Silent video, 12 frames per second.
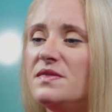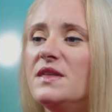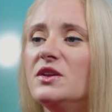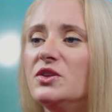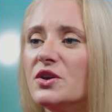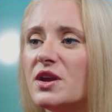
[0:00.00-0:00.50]

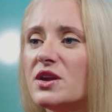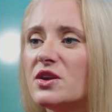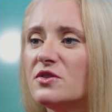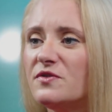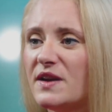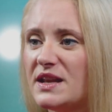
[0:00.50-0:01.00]
They'll look at
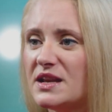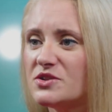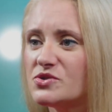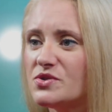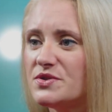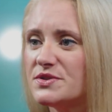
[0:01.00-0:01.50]
your
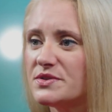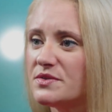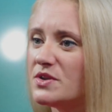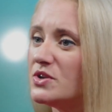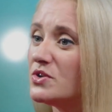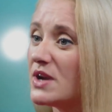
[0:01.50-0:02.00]
financials,
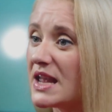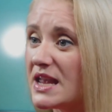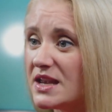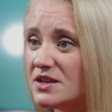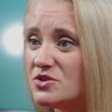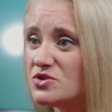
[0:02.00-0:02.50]
your
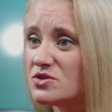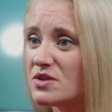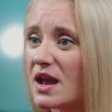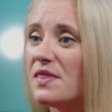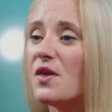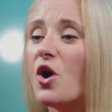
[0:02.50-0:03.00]
age,
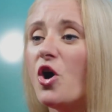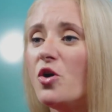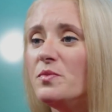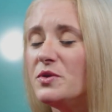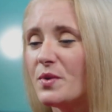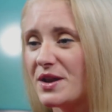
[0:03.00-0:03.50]
and the
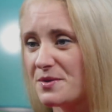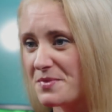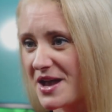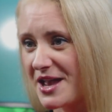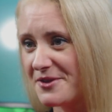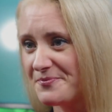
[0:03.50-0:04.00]
home you want to
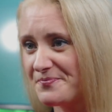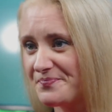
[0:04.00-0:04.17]
buy.